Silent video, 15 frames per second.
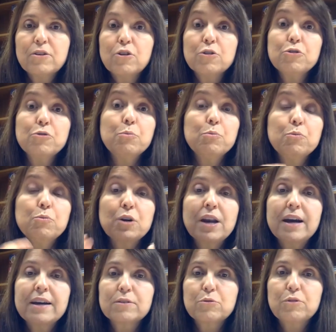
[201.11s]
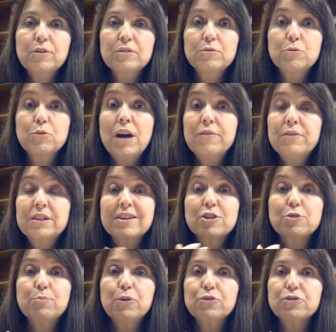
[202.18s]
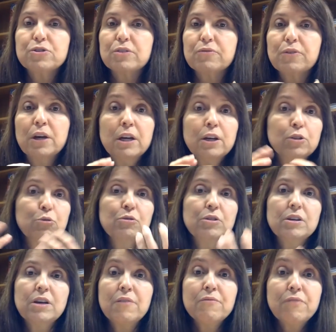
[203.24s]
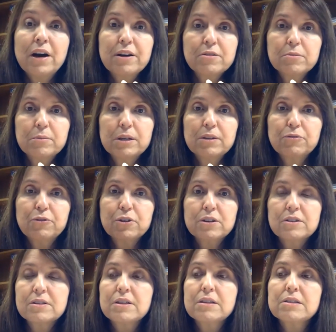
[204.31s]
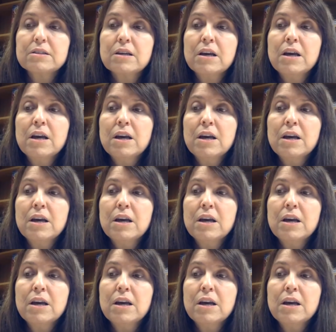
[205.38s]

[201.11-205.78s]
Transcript: Or you would like to have it responsive to the environment, for instance.